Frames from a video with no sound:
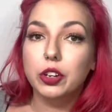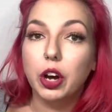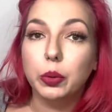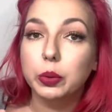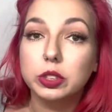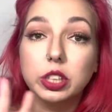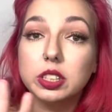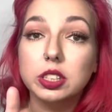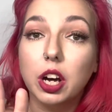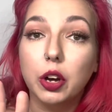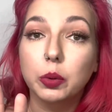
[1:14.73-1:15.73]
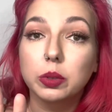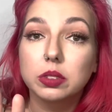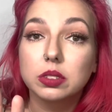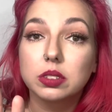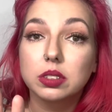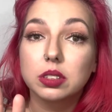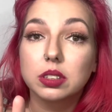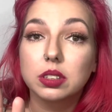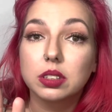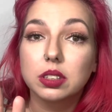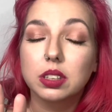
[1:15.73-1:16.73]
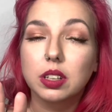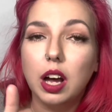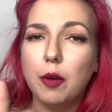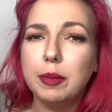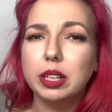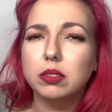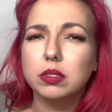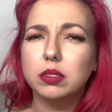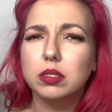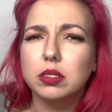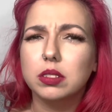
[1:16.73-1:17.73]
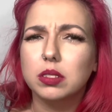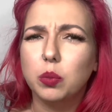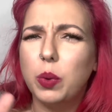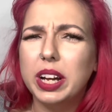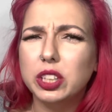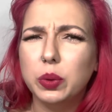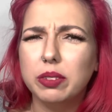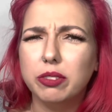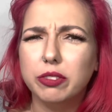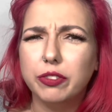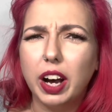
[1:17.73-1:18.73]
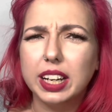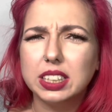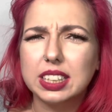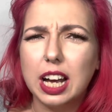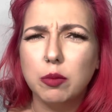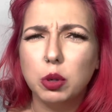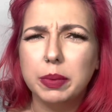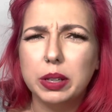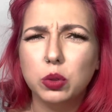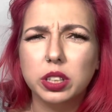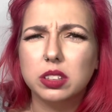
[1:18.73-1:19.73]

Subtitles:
No, just no. I mean, where do you even find camel milk?